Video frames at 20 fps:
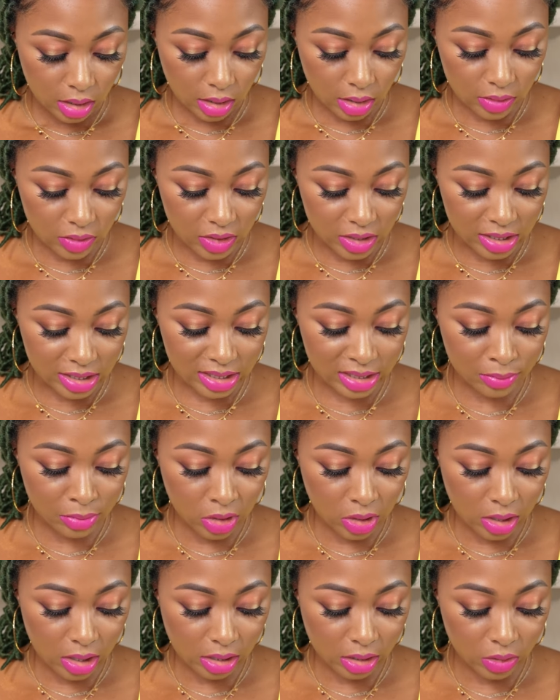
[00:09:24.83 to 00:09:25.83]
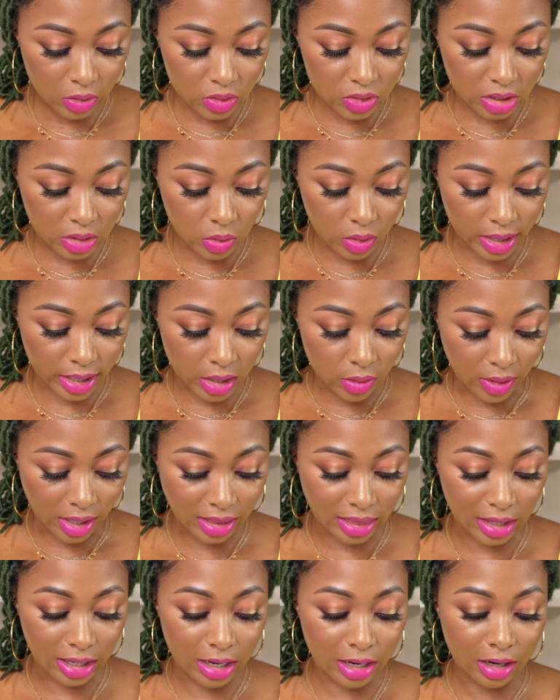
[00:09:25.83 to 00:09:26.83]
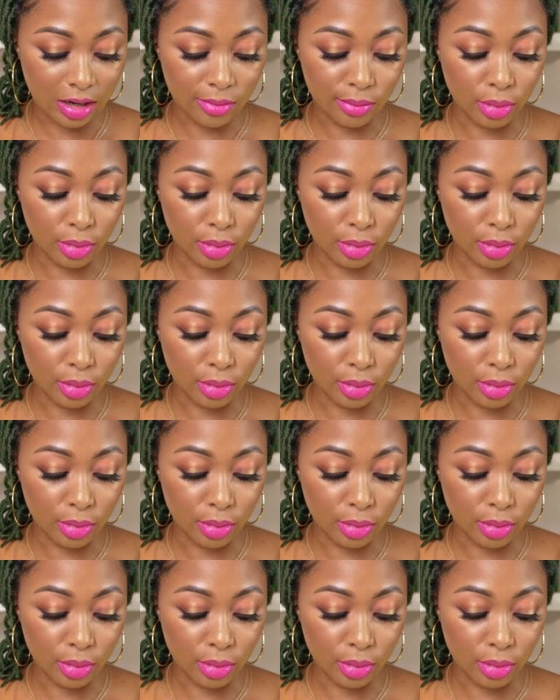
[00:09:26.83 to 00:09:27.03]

it's this small little square right there,